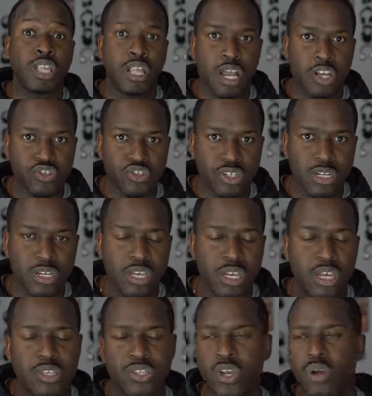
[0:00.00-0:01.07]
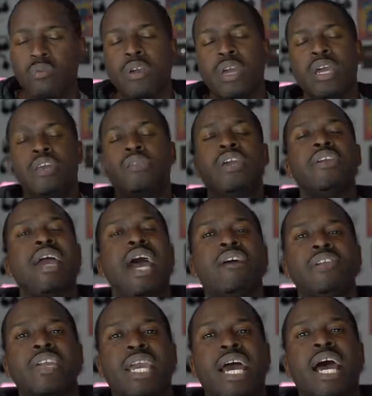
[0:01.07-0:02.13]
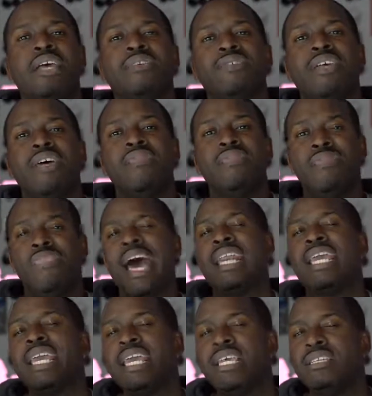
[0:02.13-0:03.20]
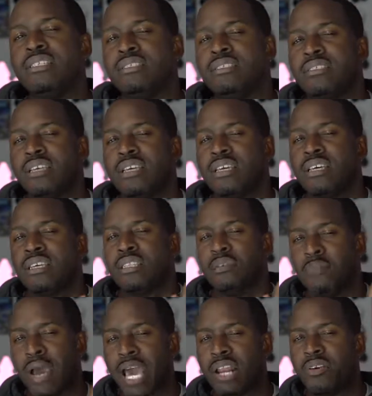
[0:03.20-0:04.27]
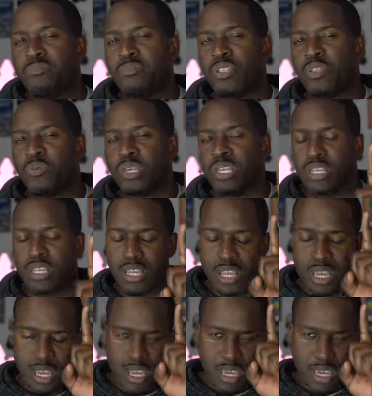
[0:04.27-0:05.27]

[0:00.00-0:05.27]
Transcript: larger. So there you have it, guys. That is the battle between